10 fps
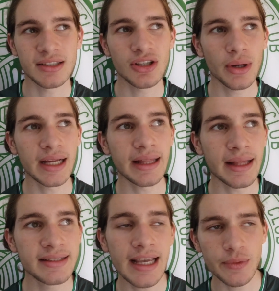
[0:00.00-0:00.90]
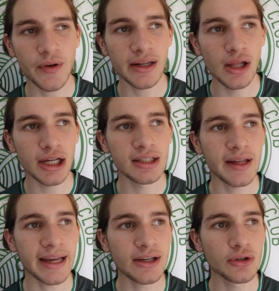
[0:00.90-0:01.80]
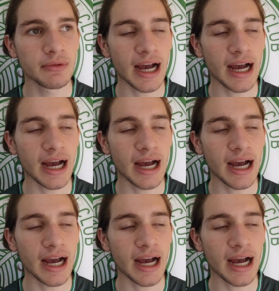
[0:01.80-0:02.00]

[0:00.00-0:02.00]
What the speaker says: So it seems very likely that he could